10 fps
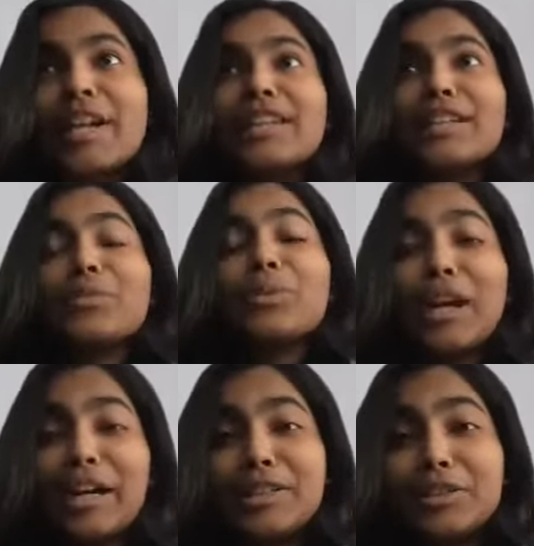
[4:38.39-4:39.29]
That's what
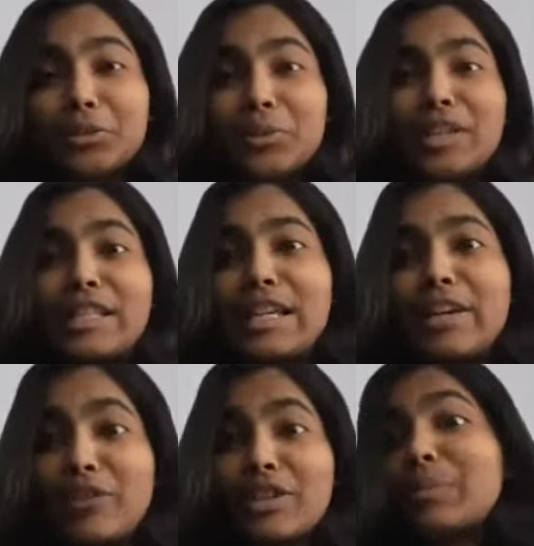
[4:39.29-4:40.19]
I do, because
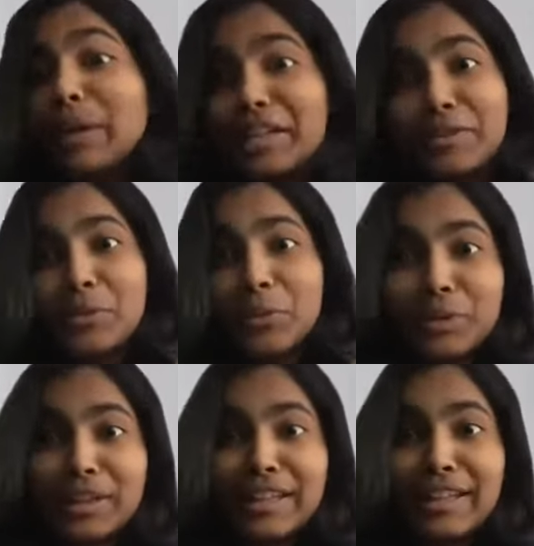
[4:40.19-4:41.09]
if it's my
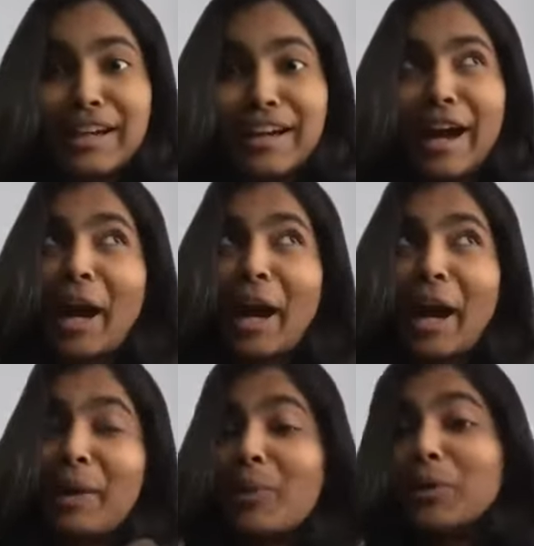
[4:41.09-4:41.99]
story,
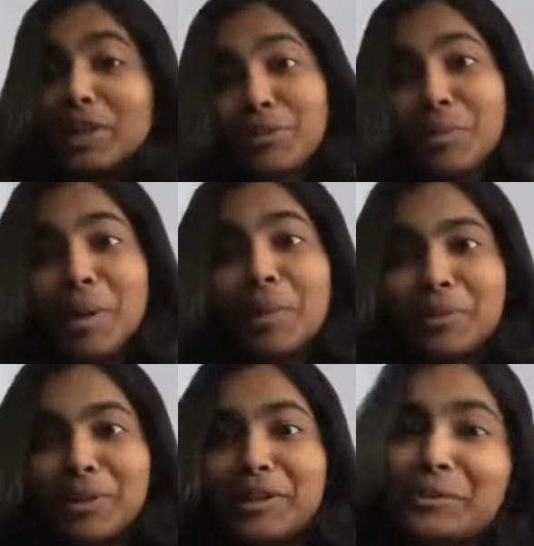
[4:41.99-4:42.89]
I'm going to
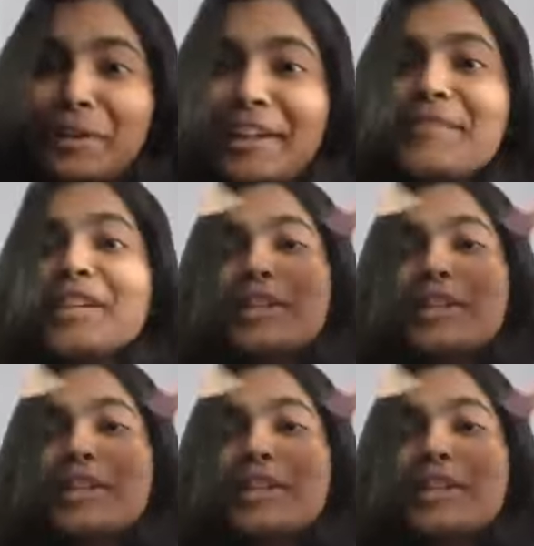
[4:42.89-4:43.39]
remember it, right?